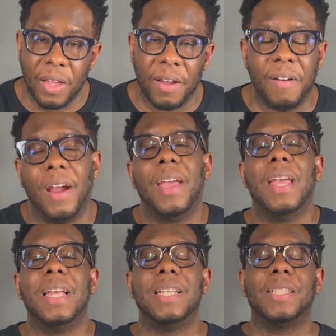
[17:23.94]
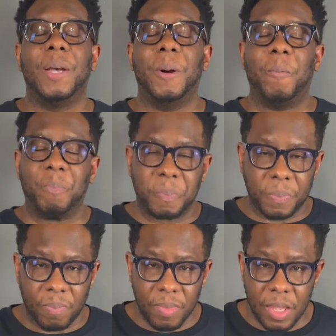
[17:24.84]
All right. So
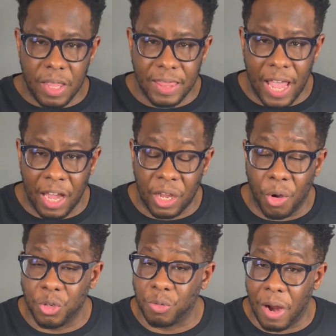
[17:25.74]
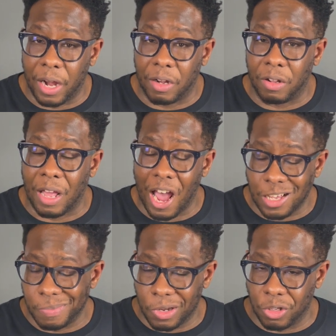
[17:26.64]
that Ghost Rider, the
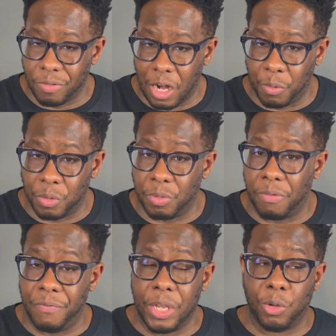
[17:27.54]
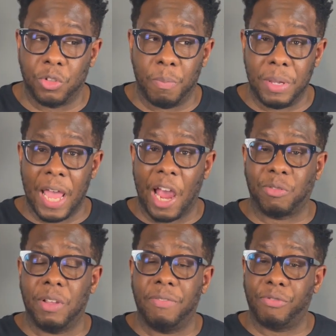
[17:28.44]
cosmic Ghost Rider, was revealed to be
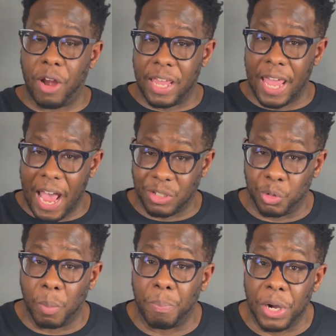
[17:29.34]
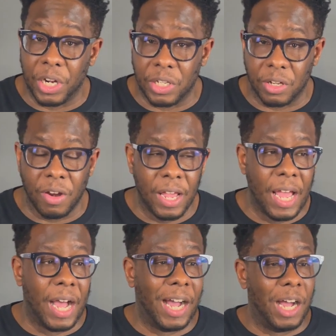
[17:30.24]
actually Frank Castle, the Punisher.
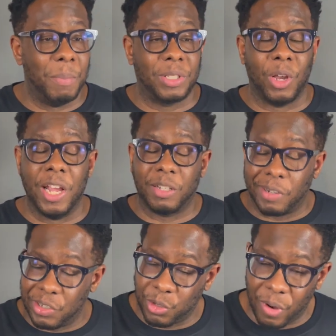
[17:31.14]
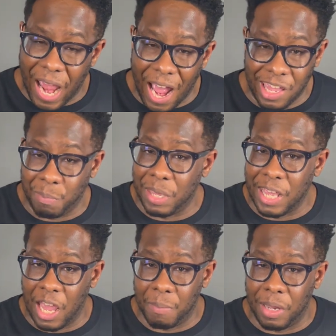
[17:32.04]
It's an interesting story how he
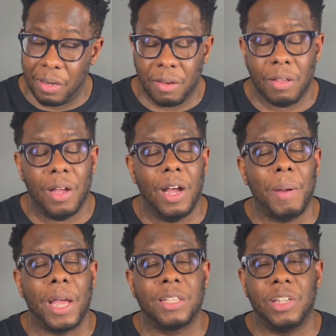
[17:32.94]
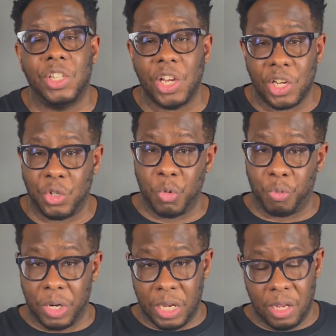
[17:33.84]
became it. I suggest you
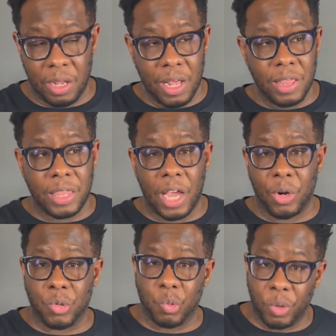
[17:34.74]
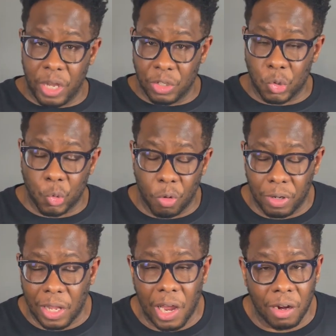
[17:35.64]
read Thanos Wins
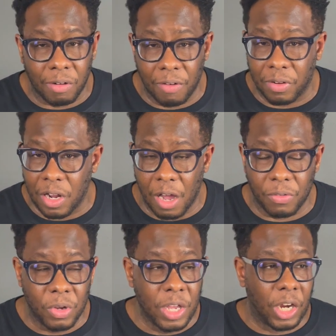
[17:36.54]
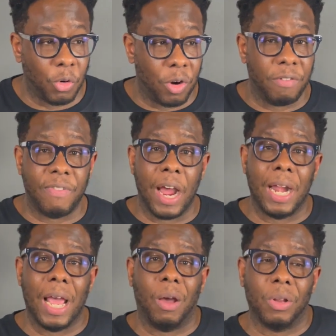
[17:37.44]
storyline graphic novel in order to find
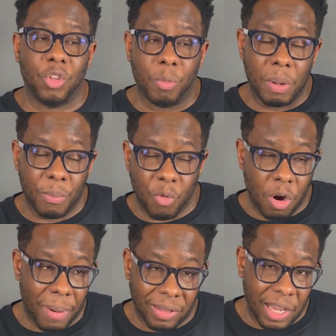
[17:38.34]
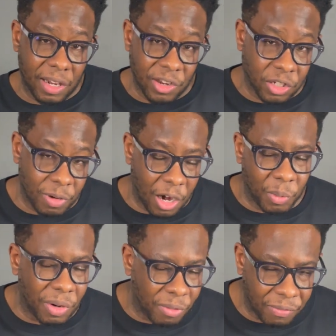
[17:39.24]
out a little bit more about that history. I don't
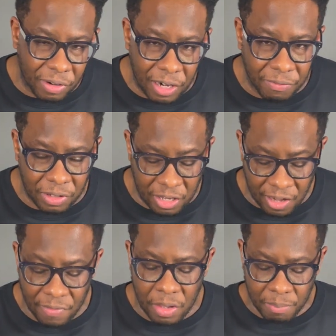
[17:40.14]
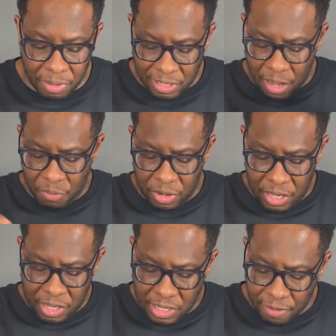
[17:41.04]
want to reveal everything, but that
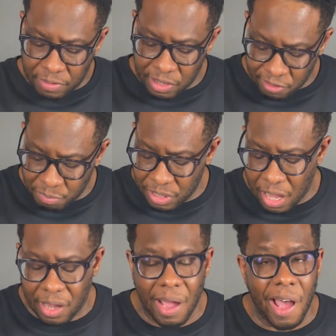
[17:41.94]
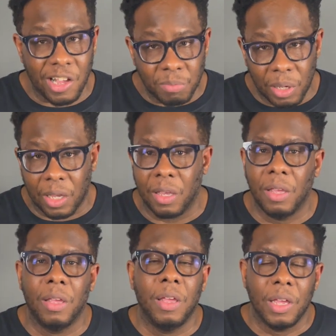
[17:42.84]
wing definitely gives me that cosmic
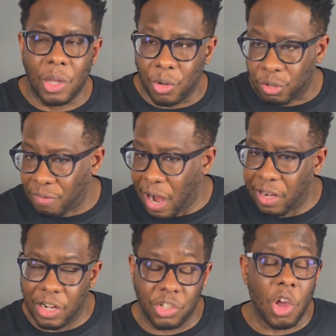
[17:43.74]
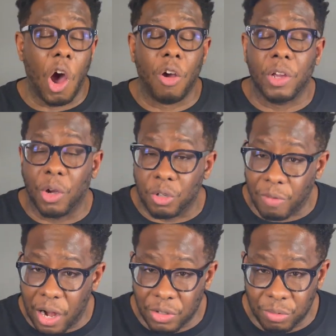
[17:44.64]
Ghost Rider and just all the Ghost
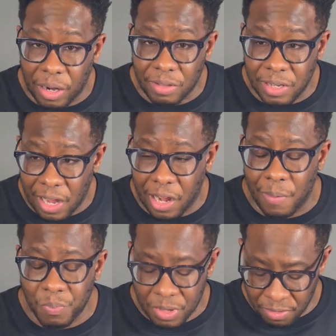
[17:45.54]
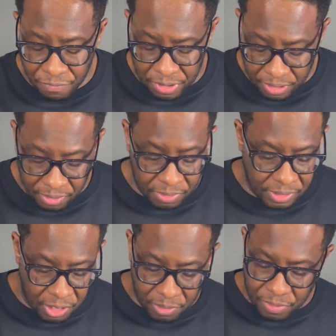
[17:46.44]
Riders throughout time feel.
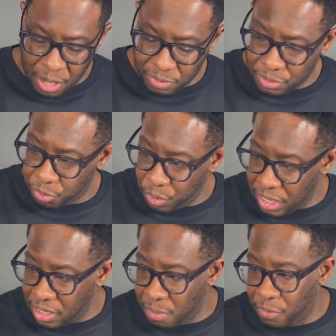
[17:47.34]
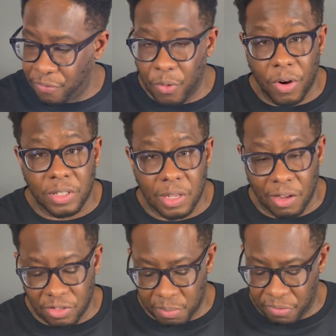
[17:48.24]
So that was the wing number 4 and
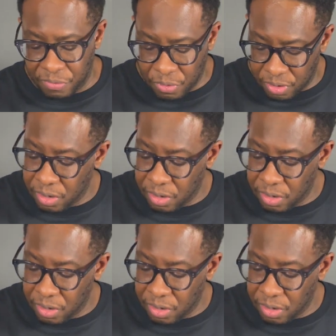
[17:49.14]
sauce number 4.